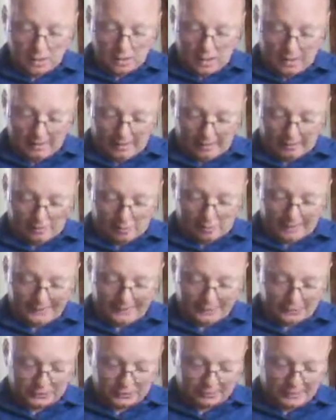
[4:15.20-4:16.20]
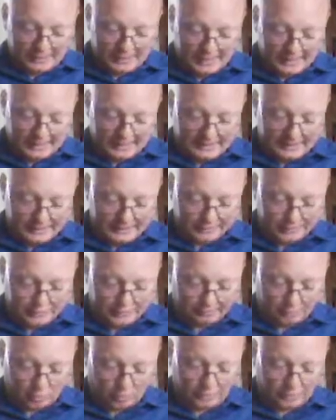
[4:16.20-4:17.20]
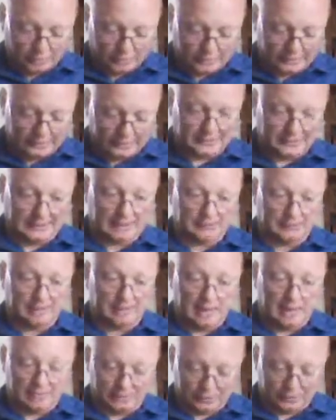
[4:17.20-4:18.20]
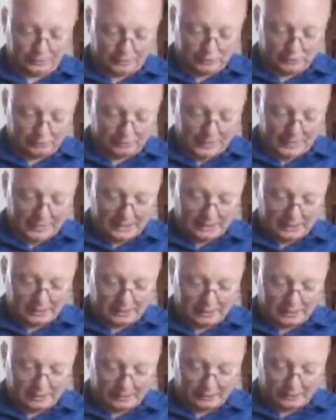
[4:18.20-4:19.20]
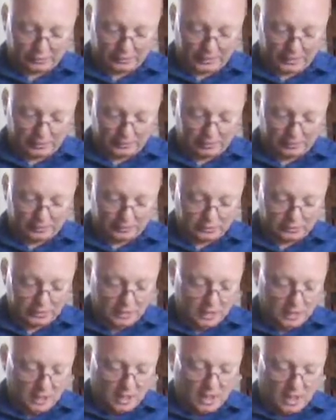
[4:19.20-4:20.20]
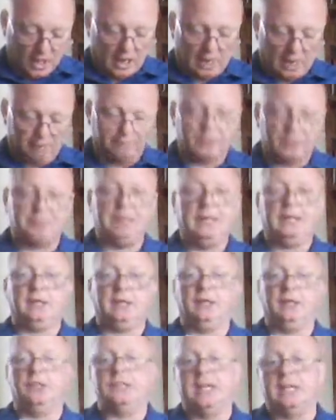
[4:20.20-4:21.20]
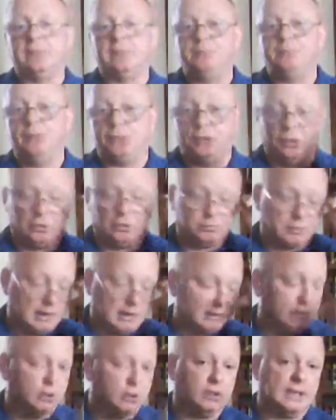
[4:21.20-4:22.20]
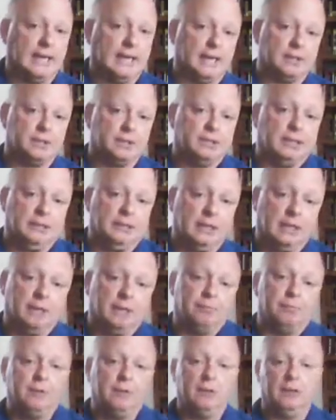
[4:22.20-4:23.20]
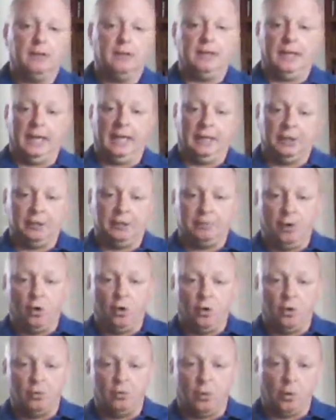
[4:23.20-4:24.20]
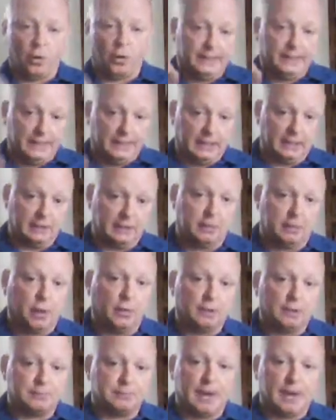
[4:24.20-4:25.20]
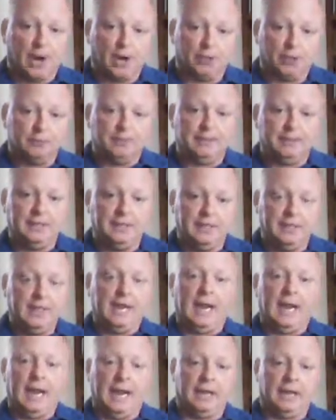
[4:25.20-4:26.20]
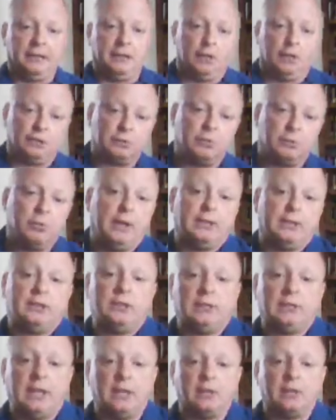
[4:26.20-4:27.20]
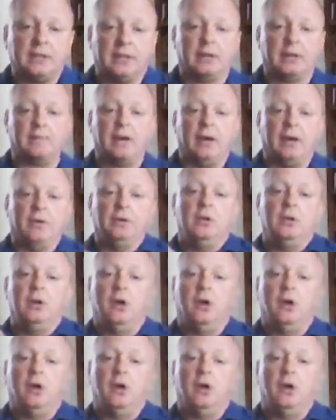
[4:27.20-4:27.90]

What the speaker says: Alright, ways to generate ideas. Of course, this is at the bottom of this first page. Answer 9 questions. Depending on your textbook, you can probably look at the end of the poem or at the end of the poet's biography, and there are some questions there to think about.